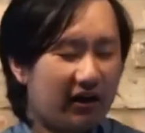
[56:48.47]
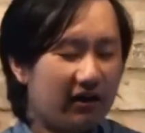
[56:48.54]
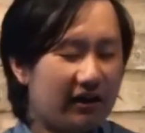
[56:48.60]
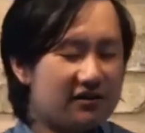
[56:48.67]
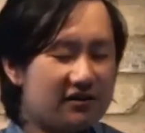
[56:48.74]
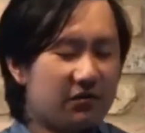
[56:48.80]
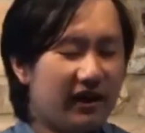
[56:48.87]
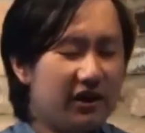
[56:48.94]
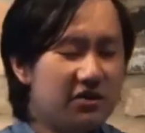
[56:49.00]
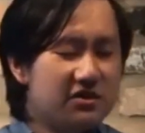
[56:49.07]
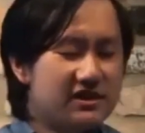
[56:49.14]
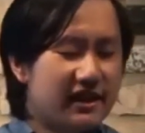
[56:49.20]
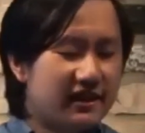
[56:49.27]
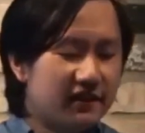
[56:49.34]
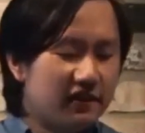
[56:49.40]
That's why you
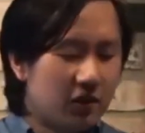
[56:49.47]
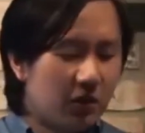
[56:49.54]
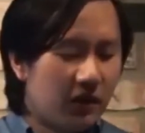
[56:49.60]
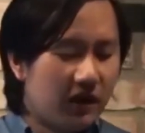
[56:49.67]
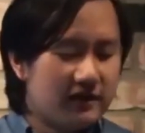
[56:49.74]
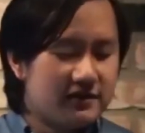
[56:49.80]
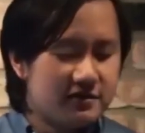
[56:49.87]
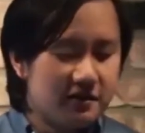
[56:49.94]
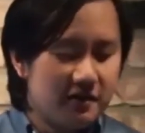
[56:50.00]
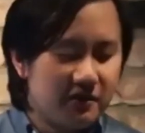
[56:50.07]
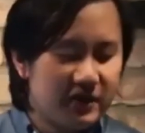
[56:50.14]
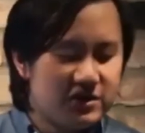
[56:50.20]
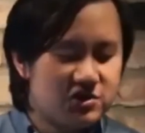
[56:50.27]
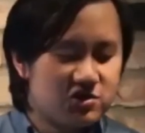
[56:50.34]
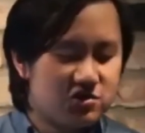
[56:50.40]
said in your word to
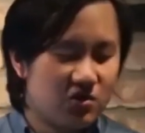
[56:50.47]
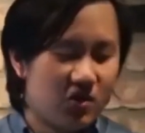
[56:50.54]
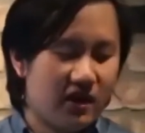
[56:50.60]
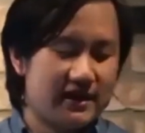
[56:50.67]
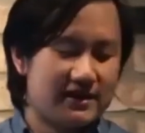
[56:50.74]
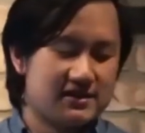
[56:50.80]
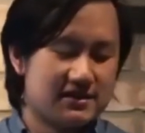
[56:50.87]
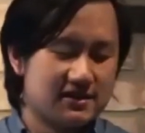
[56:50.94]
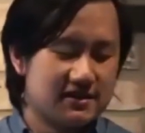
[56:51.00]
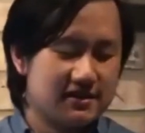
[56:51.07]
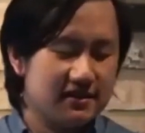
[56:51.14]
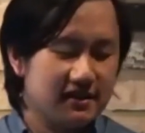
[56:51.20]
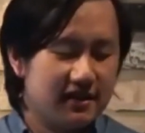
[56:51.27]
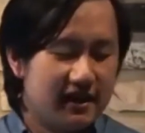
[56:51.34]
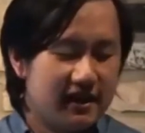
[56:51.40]
rejoice.
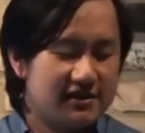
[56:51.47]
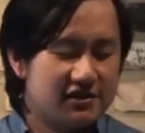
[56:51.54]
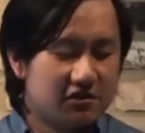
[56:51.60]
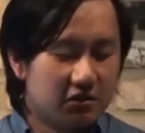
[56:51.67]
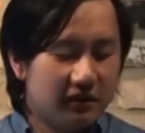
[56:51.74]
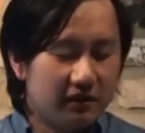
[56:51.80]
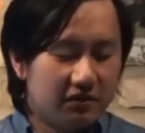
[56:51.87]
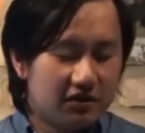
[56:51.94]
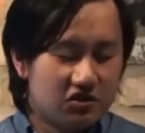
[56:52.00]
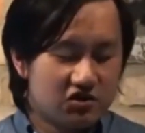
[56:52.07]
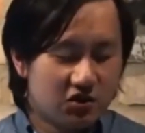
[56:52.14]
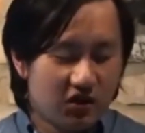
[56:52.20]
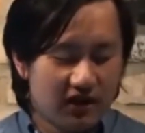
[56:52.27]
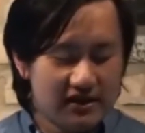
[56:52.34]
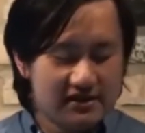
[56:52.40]
And so we
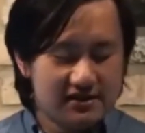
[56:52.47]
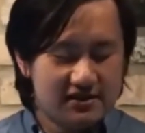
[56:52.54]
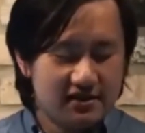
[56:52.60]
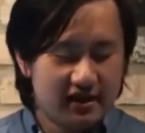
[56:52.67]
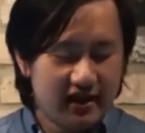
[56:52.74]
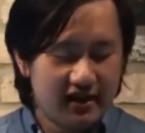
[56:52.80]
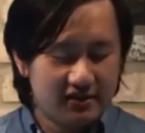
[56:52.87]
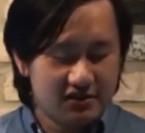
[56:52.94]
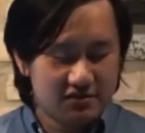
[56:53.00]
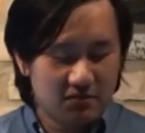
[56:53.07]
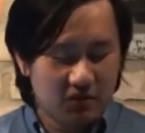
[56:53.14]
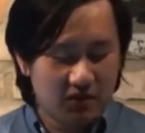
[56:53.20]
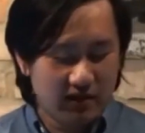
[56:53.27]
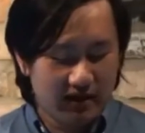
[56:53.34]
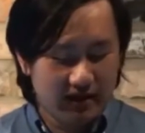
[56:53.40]
rejoice today, this
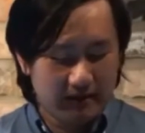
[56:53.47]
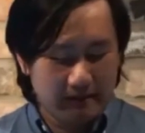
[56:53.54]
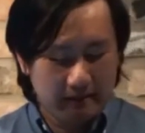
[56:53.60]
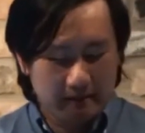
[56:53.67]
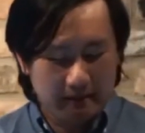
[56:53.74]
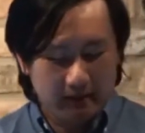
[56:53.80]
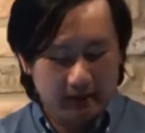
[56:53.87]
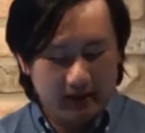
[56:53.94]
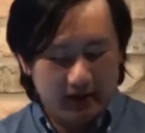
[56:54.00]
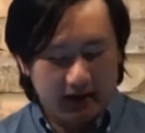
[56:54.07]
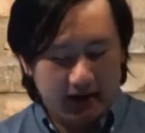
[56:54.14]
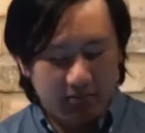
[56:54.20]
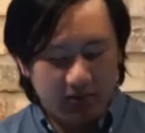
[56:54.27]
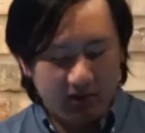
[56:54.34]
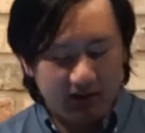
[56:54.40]
morning. And I
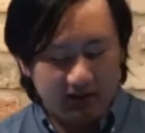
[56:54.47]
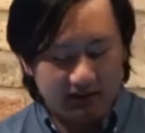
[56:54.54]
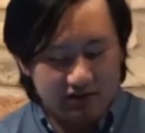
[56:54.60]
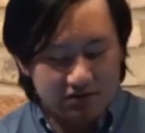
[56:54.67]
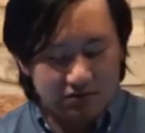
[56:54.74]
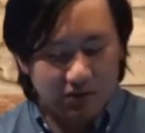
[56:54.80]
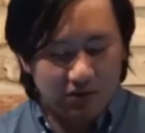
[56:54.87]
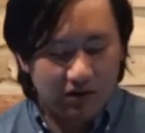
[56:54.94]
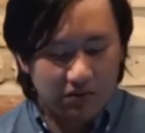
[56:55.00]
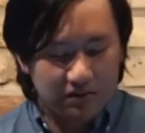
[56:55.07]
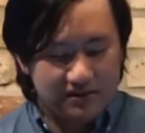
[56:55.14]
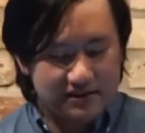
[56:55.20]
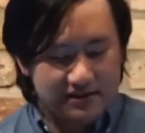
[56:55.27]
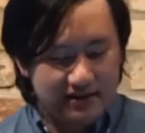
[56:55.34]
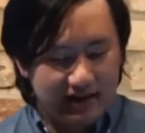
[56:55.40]
pray that this word would
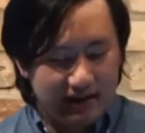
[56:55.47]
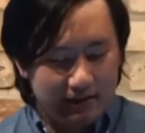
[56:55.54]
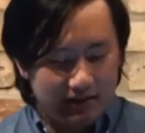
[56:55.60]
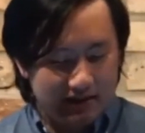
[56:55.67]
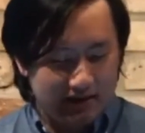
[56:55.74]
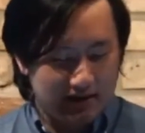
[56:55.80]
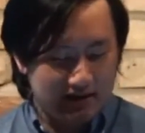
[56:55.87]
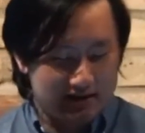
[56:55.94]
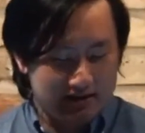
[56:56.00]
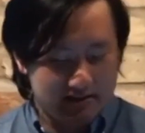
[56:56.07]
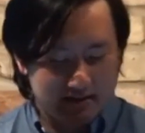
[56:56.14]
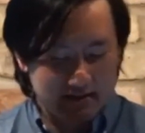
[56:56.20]
stay with us.